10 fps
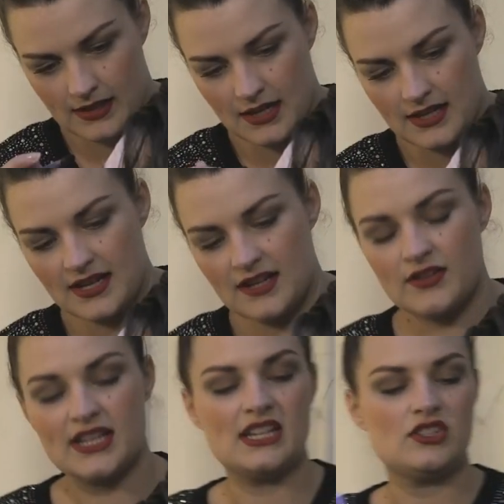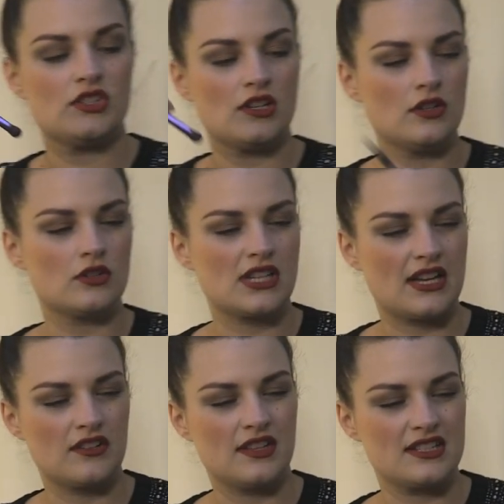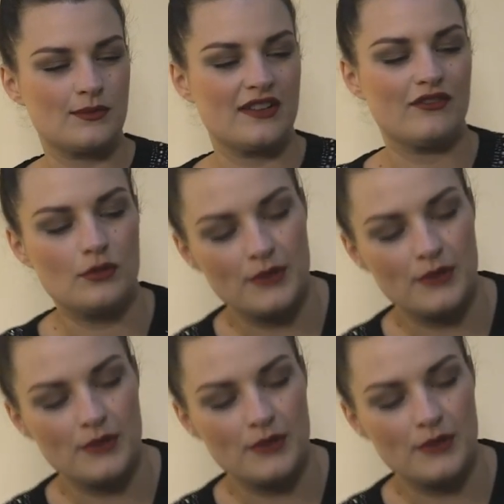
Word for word: And now I need you to look down in this way for